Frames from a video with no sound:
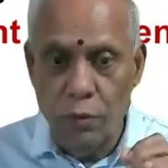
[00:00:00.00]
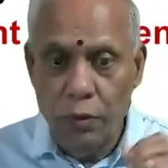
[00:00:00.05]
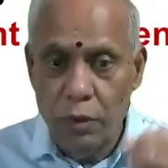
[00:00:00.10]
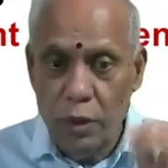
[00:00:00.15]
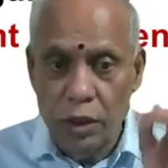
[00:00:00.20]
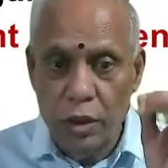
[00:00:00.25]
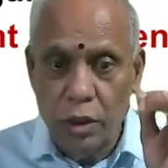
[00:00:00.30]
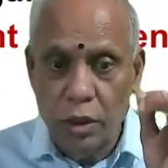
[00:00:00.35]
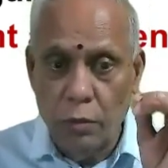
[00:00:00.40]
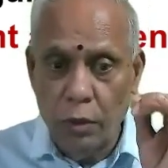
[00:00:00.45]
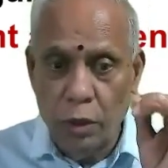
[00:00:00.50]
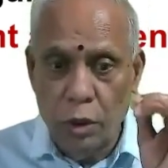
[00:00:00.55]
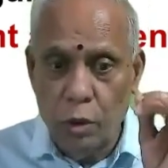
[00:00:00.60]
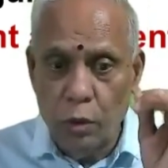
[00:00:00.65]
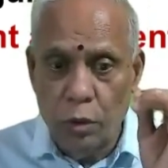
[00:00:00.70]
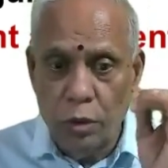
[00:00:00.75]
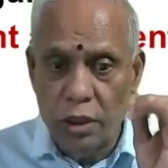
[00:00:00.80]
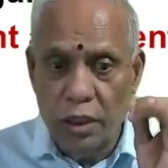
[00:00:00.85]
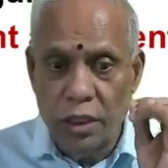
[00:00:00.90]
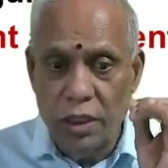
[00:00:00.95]
We
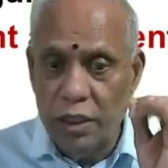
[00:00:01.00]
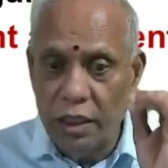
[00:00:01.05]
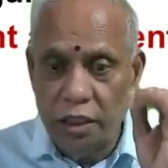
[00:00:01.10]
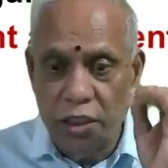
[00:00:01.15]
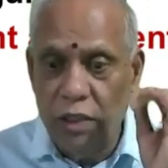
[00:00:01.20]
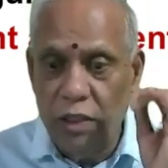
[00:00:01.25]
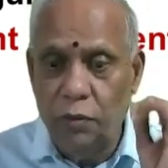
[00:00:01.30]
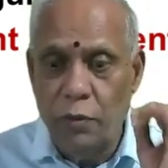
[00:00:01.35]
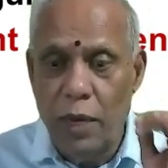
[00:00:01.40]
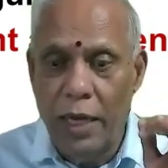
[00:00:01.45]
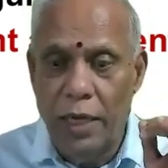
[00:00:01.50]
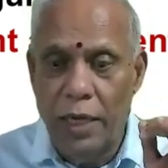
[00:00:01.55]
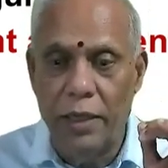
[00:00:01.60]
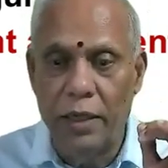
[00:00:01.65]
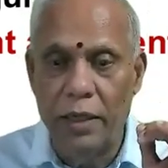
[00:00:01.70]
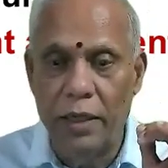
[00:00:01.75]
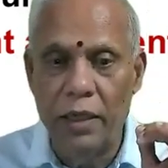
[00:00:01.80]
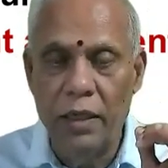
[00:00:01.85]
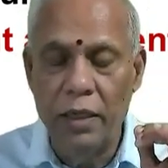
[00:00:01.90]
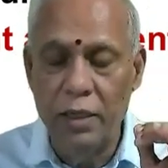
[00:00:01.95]
don't say it is invalid.